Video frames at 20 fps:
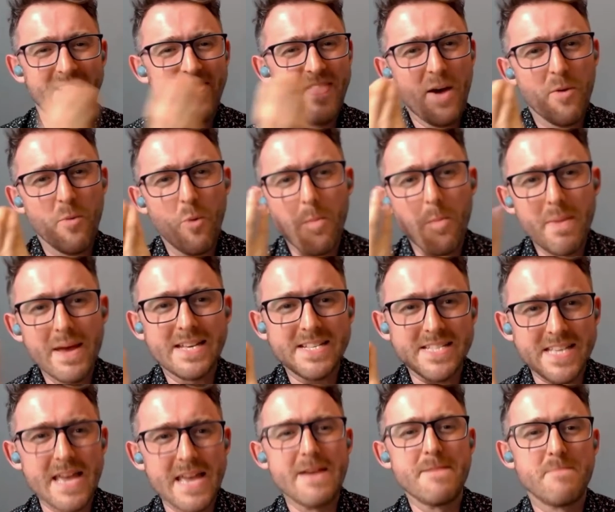a stupid
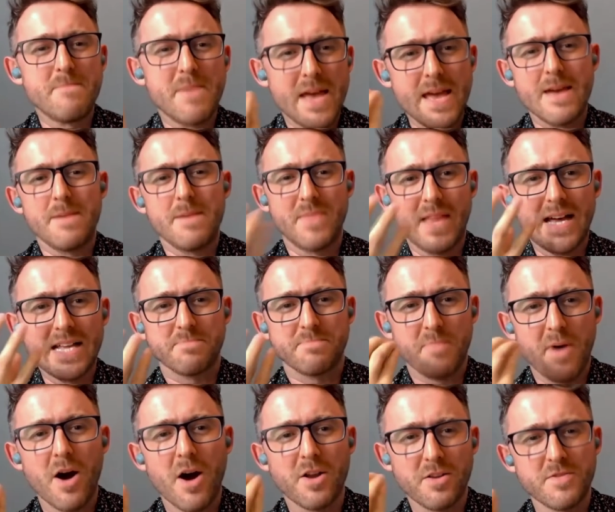idea. That's not what we need.
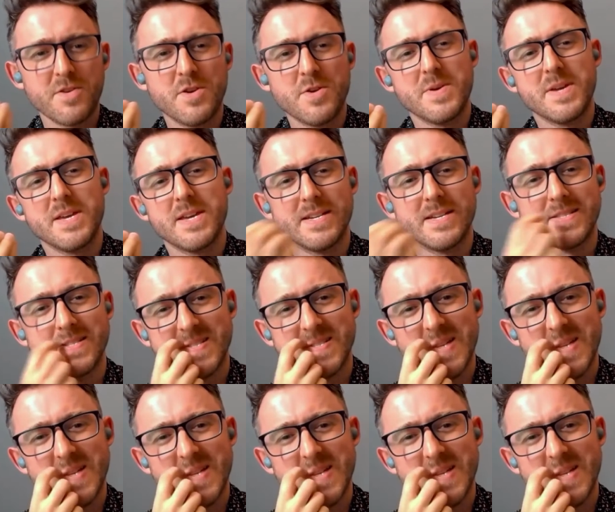We need the opposite.